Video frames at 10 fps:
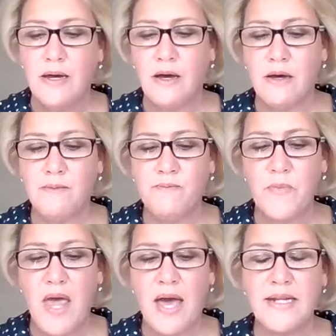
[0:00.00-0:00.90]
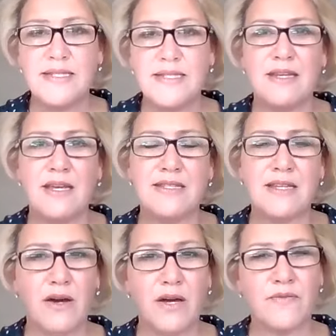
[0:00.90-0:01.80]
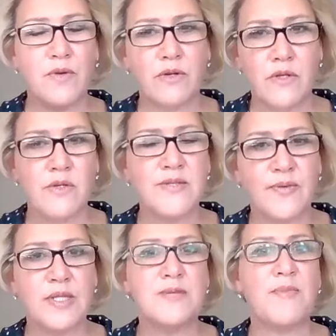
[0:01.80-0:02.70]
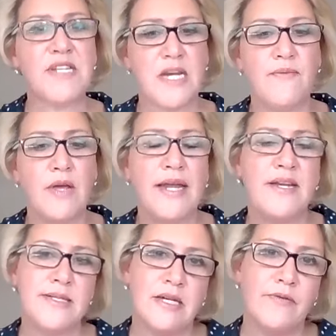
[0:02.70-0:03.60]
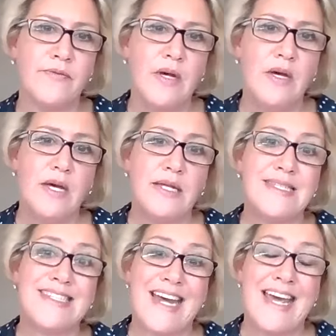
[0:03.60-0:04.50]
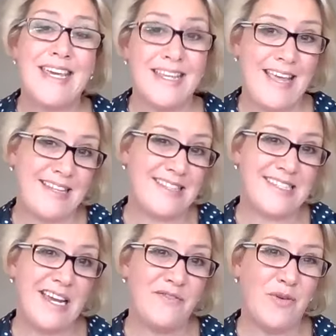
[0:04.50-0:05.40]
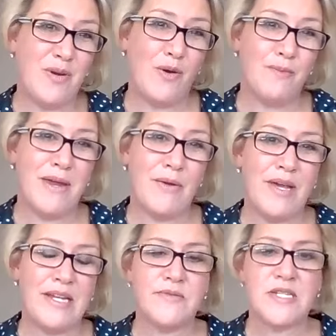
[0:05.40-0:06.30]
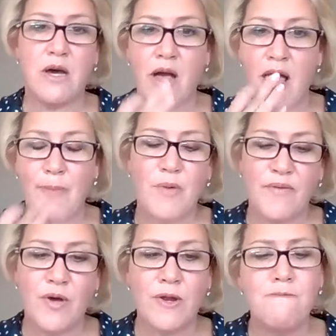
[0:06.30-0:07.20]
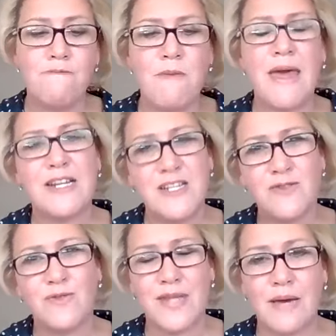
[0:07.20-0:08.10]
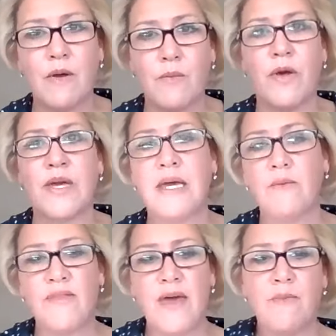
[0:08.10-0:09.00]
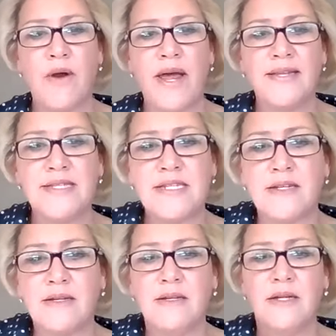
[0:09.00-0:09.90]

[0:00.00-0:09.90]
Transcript: Um, and it's, it's kind of not useful, especially if you let yourself stay in that state for a long period of time. We've got to make sure that we're working with our brains to,